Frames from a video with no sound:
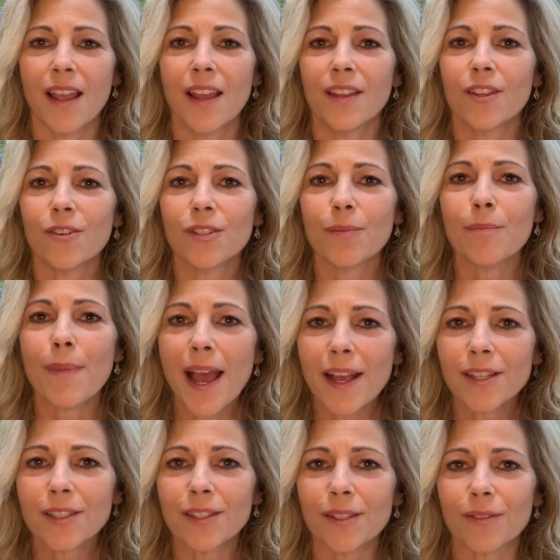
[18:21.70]
there's a
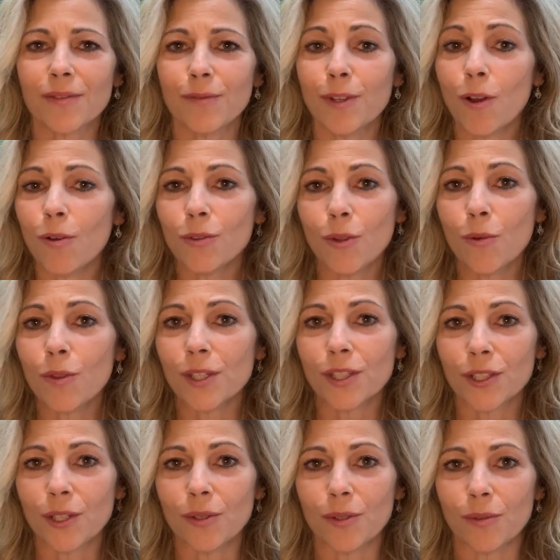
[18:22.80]
massive, we all know this
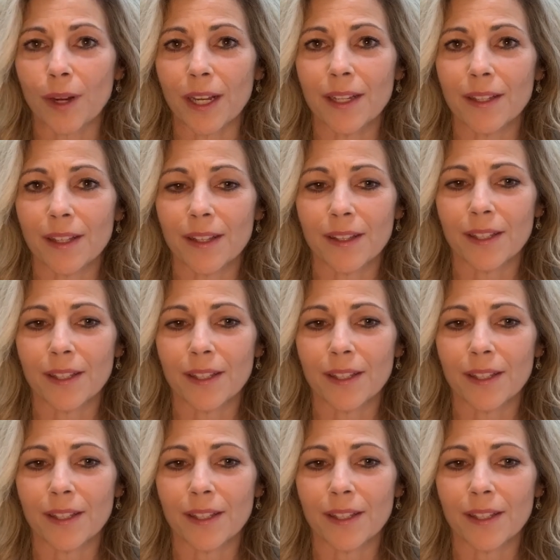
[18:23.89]
too, right?